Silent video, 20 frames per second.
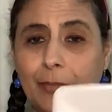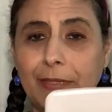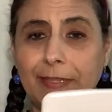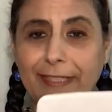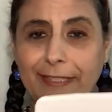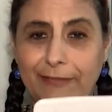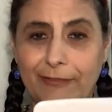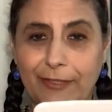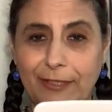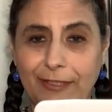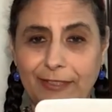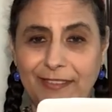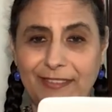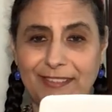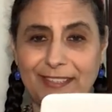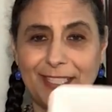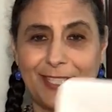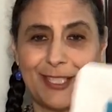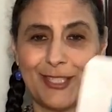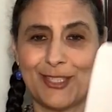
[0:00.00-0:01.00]
believer
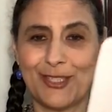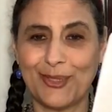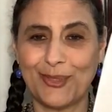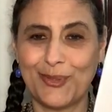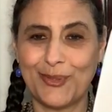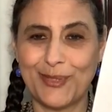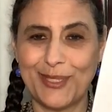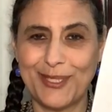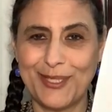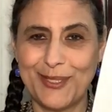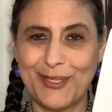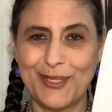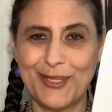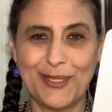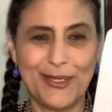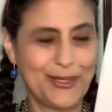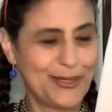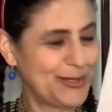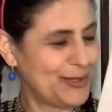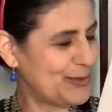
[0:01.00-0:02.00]
in children's
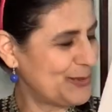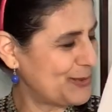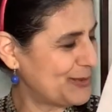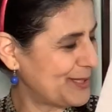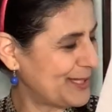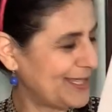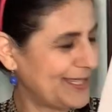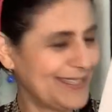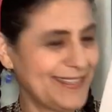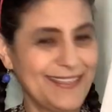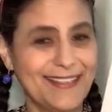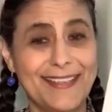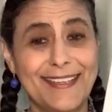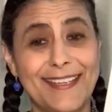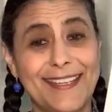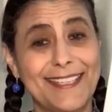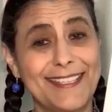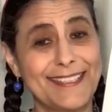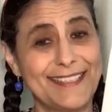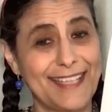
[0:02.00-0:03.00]
using
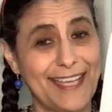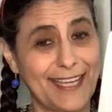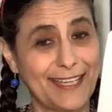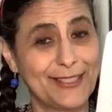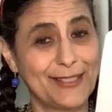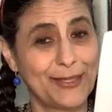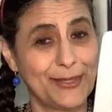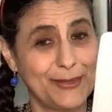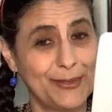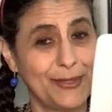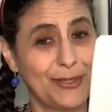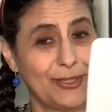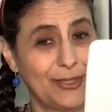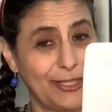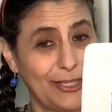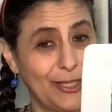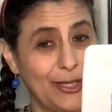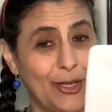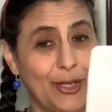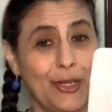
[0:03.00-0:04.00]
X-Acto
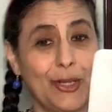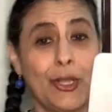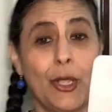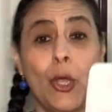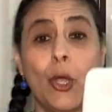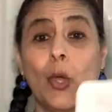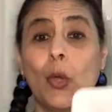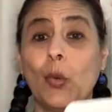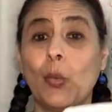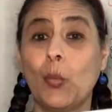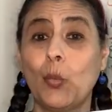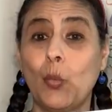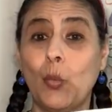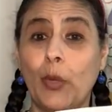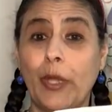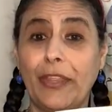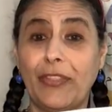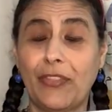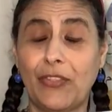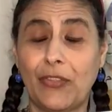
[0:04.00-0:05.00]
early on
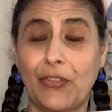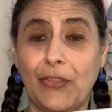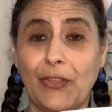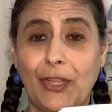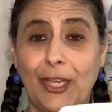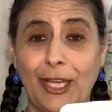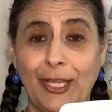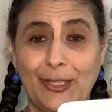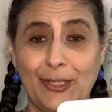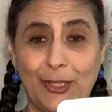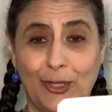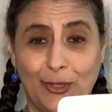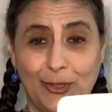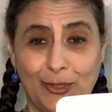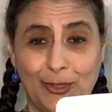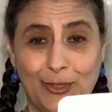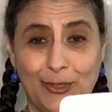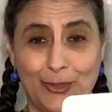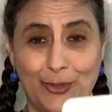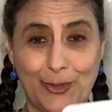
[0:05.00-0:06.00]
with
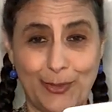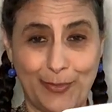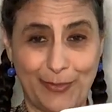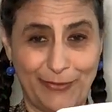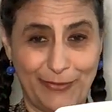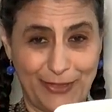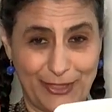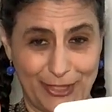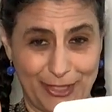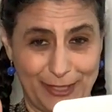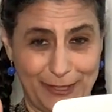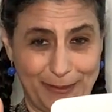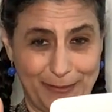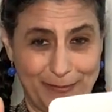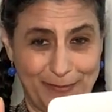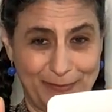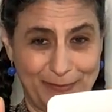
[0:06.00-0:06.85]
adult supervision.